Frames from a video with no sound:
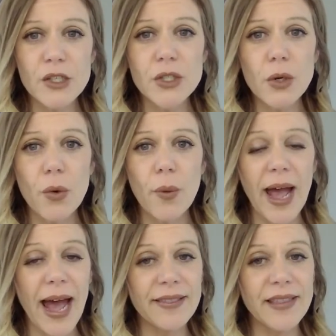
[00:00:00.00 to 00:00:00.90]
So
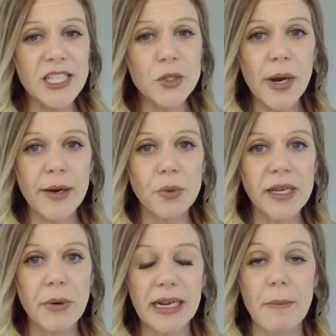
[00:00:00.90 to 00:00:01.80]
that's where I
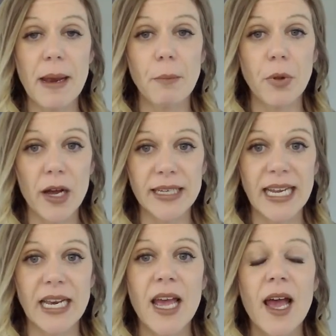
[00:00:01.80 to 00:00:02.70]
really recommend
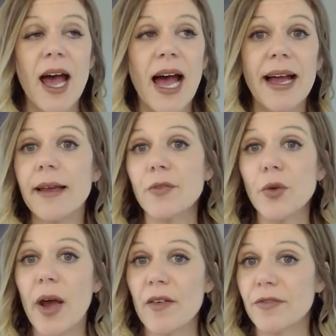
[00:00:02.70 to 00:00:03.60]
blogging. If
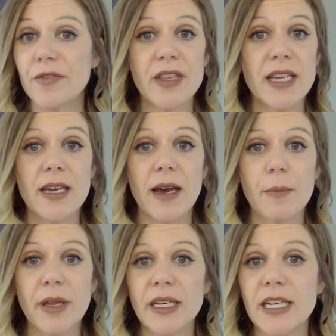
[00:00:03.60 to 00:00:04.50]
you have the
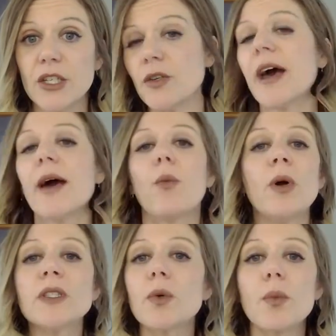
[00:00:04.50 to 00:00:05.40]
ability to do that
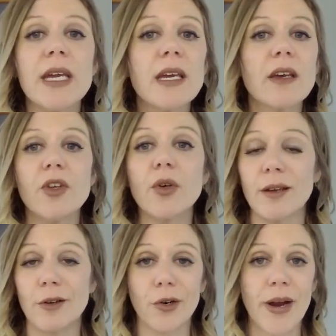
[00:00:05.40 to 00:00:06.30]
once a week, if you
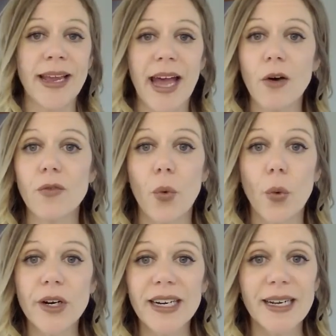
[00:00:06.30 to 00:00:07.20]
can crank out
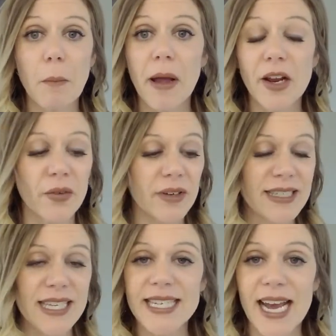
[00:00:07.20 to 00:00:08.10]
4 and
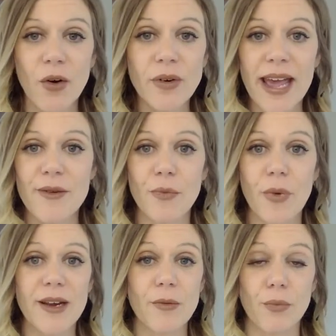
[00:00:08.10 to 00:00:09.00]
can sit down
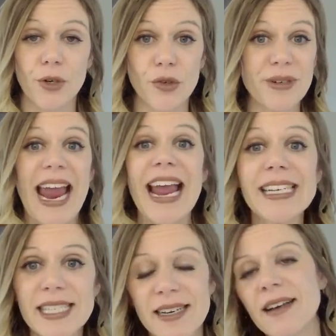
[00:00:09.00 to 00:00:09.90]
and
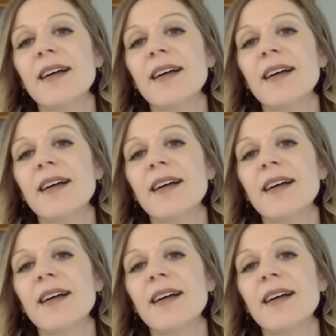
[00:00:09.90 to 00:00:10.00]
create